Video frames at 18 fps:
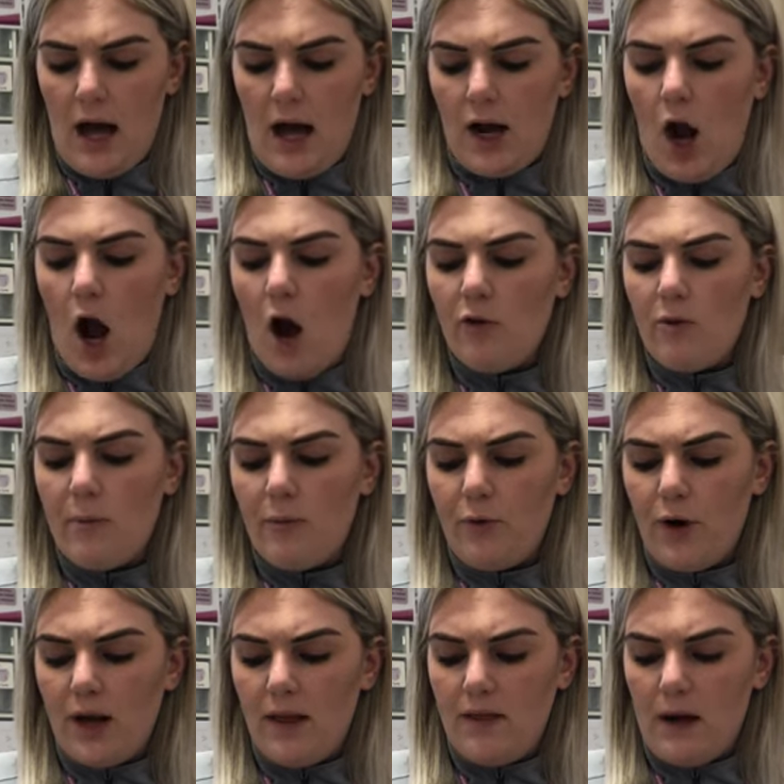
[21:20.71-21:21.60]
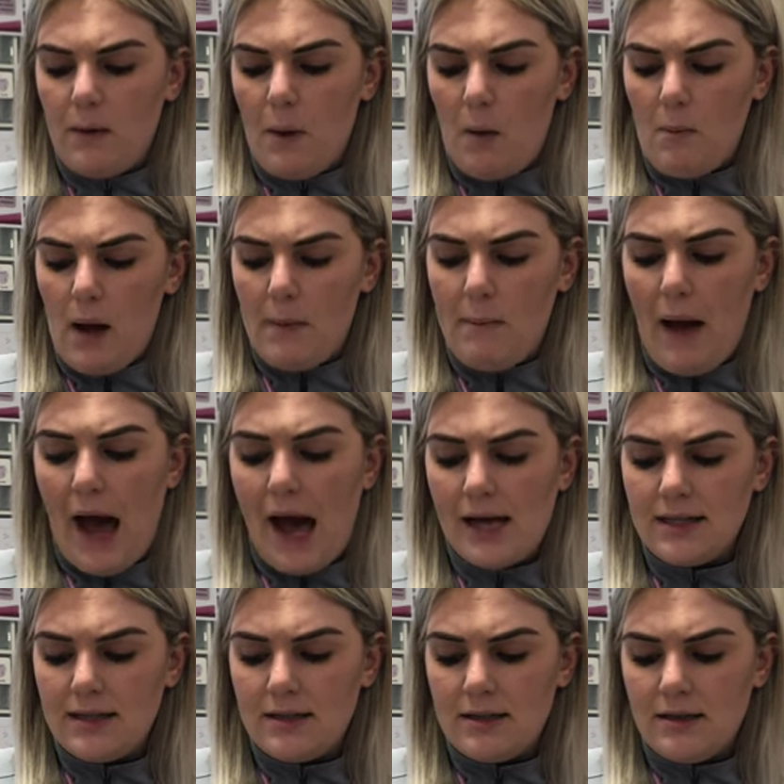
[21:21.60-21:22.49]
I can't remember anything about my
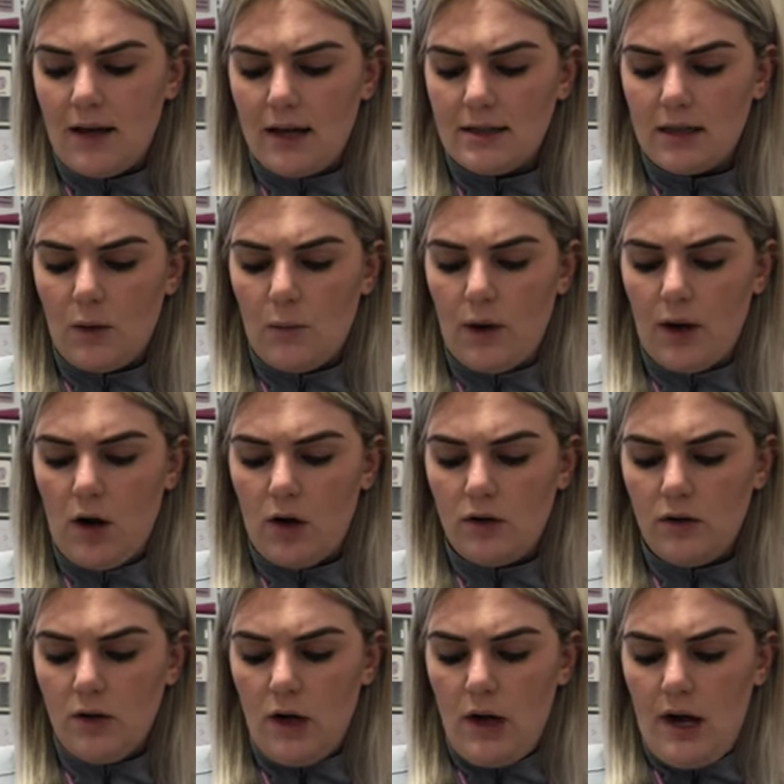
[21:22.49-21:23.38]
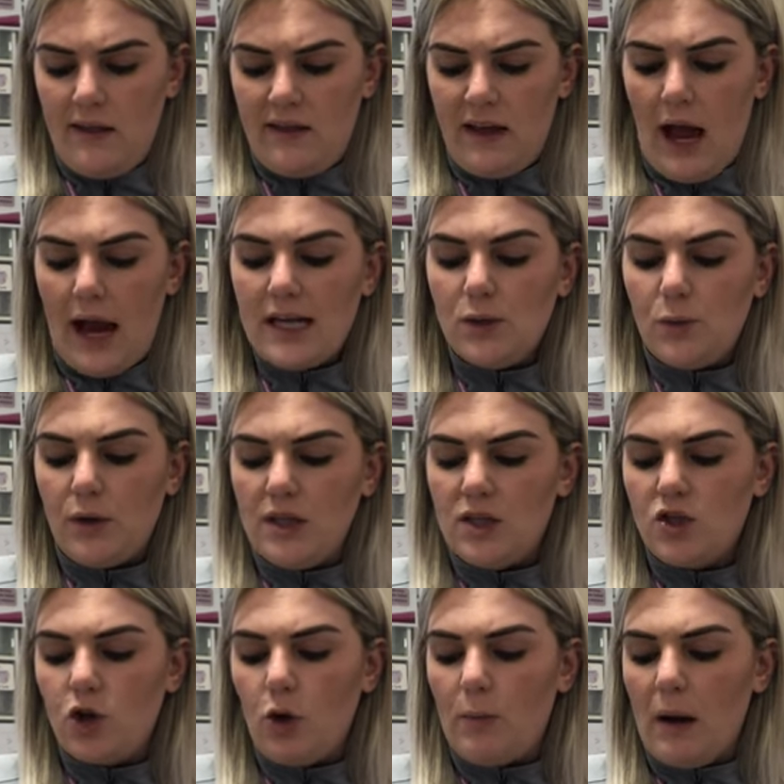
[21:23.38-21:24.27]
past, Eska went on. The ice
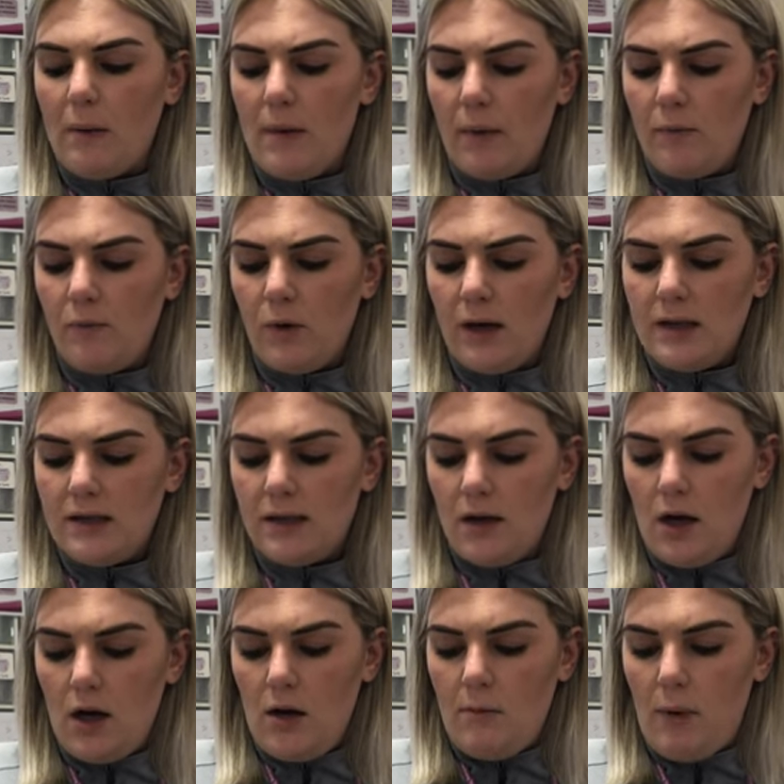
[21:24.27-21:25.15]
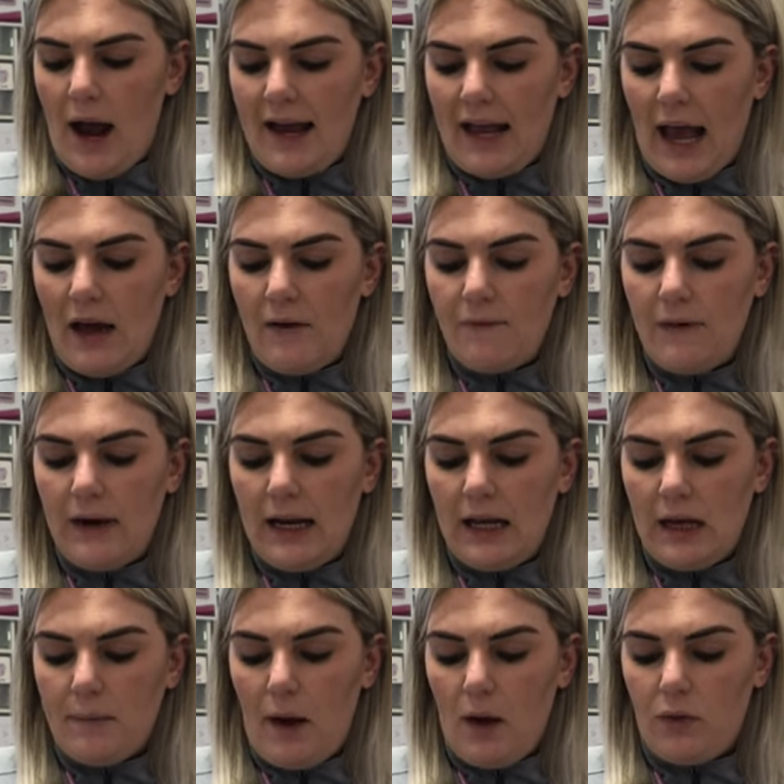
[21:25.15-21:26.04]
queen stole my memories. But I get a
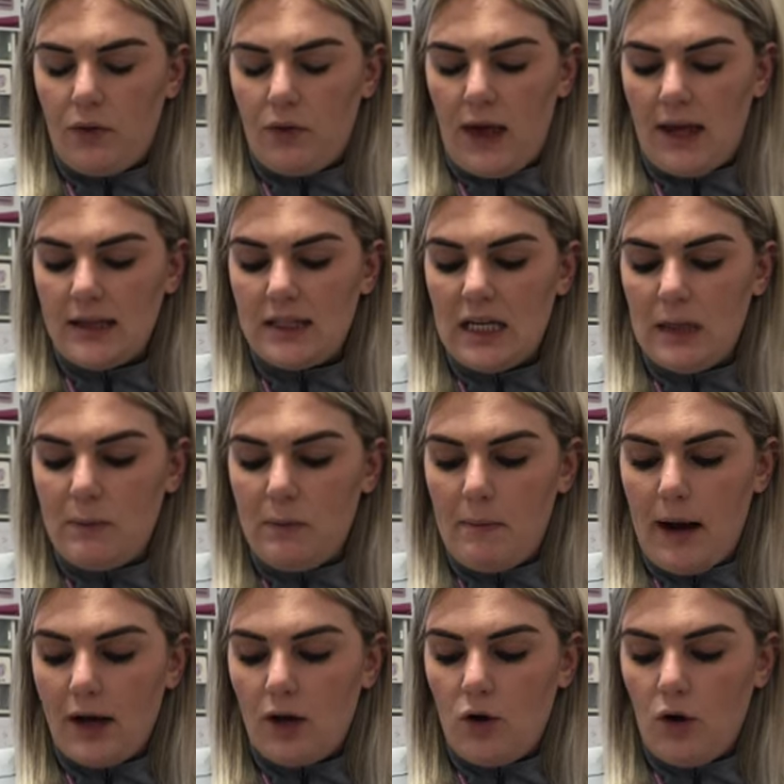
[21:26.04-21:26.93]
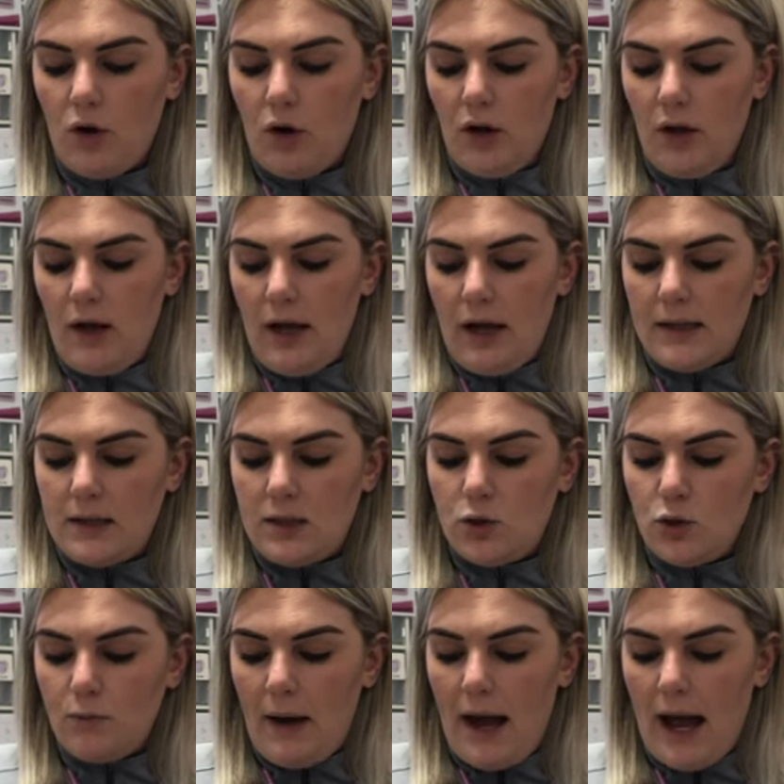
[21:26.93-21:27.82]
feeling about things deep in my gut, and
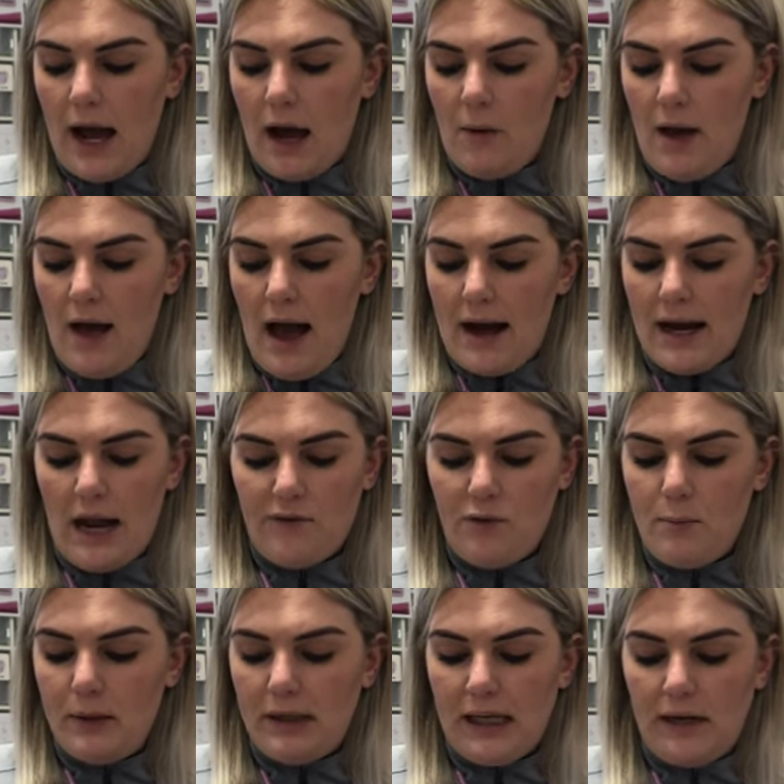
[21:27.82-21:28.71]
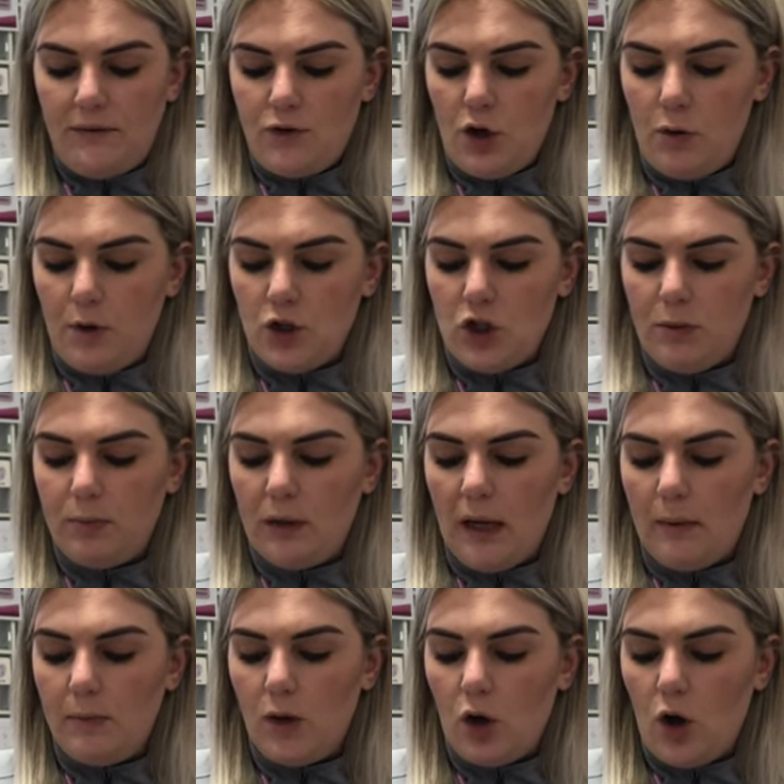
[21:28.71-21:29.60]
somehow I never believed her when she
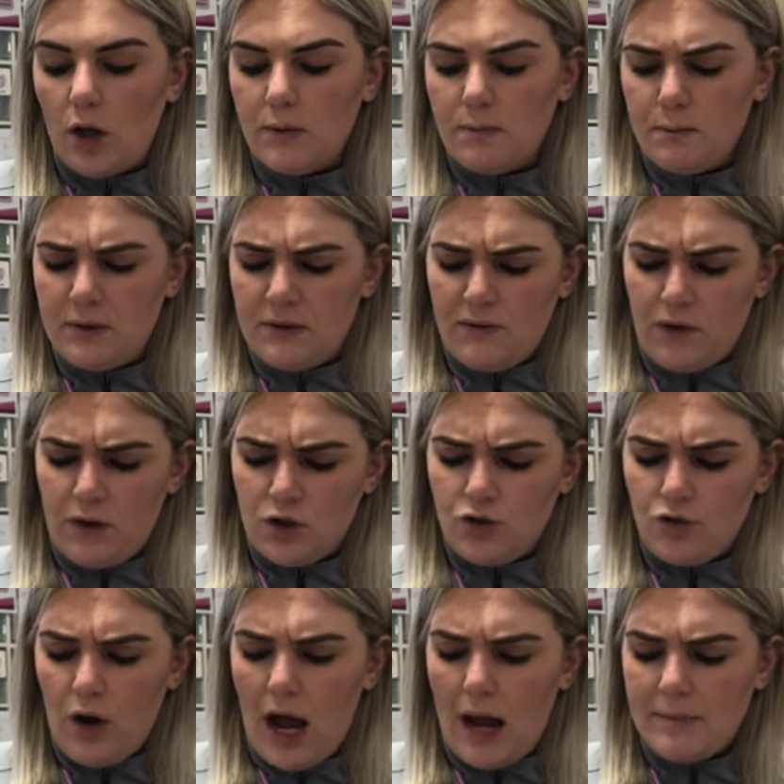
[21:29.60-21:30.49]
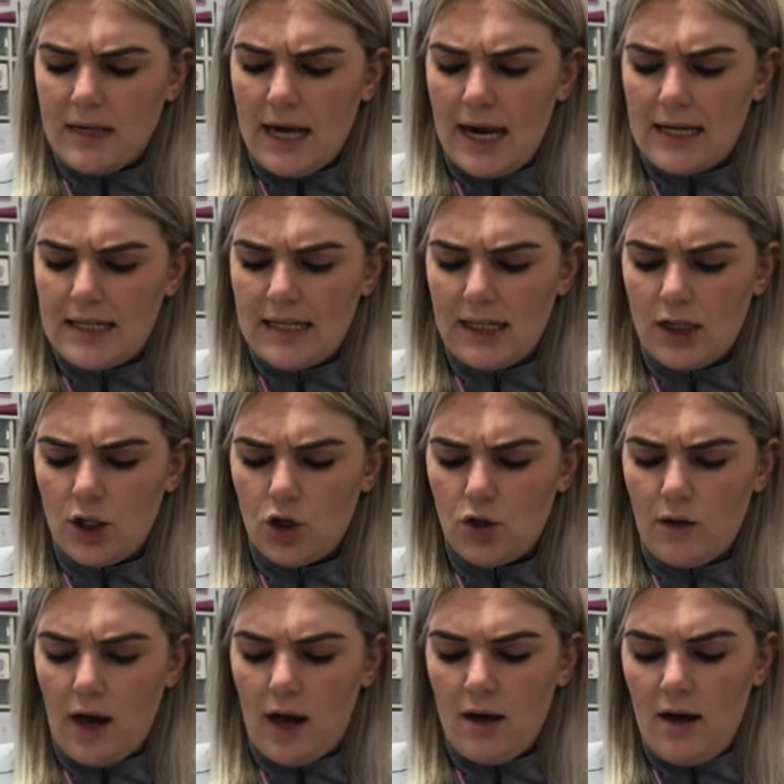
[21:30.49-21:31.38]
blamed the gods for the tribes hating
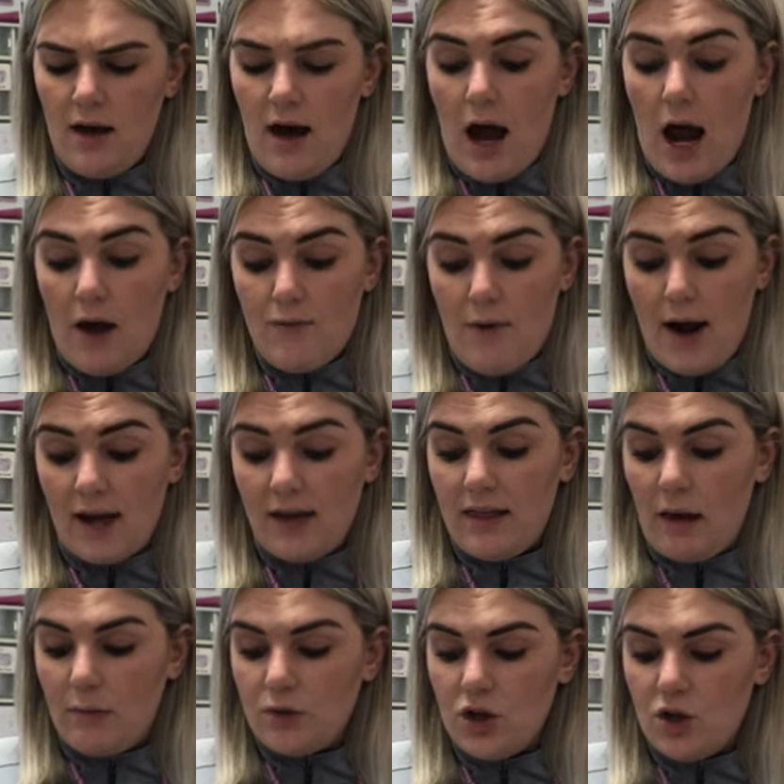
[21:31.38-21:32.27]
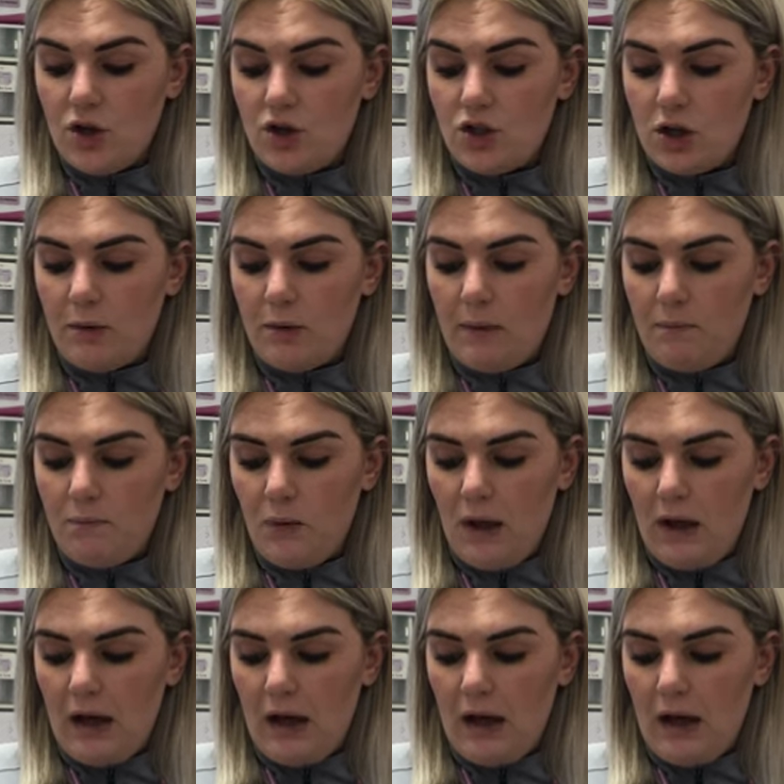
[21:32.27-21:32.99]
each other. I reckon that was her doing.